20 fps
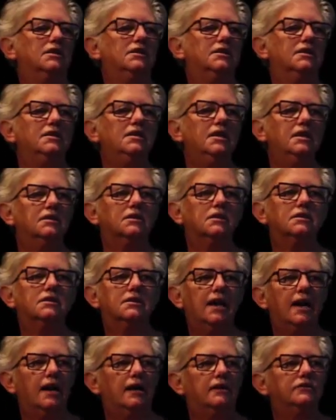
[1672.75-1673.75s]
and connected
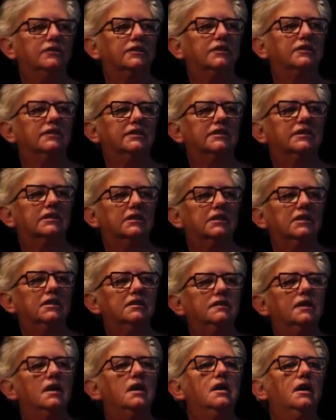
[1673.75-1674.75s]
towns and
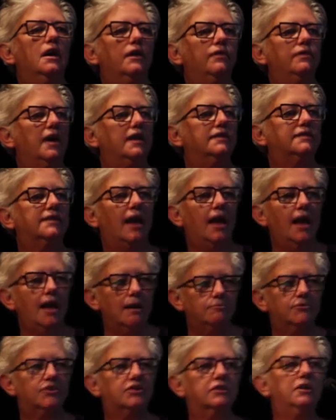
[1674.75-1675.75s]
cities. That's
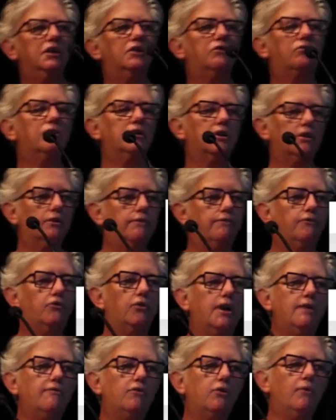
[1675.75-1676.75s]
absolutely critical for
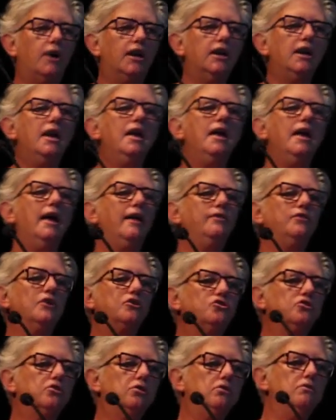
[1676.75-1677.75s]
everyone. And
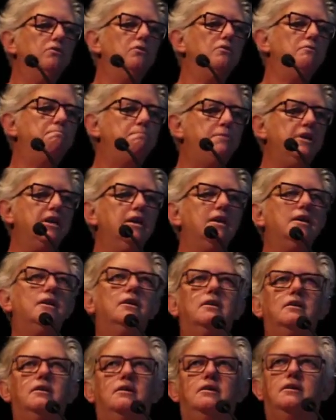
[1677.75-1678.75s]
the two big
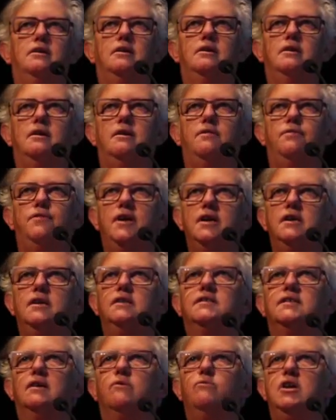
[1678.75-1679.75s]

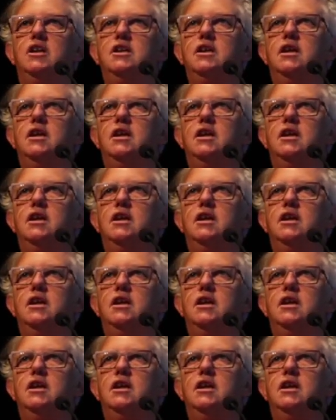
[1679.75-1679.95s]
things that we